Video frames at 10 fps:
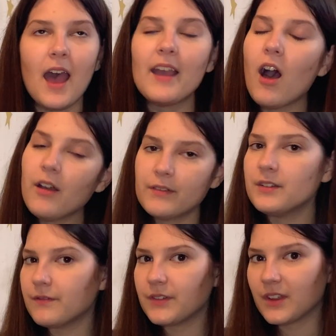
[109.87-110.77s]
I
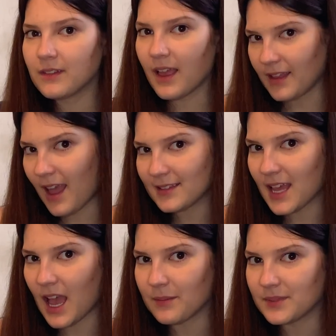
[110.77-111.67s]
often feel like at
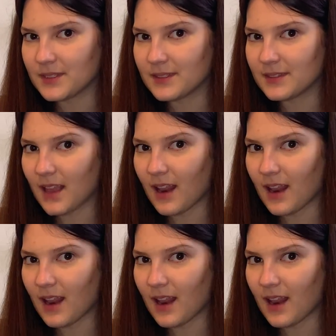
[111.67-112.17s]
times that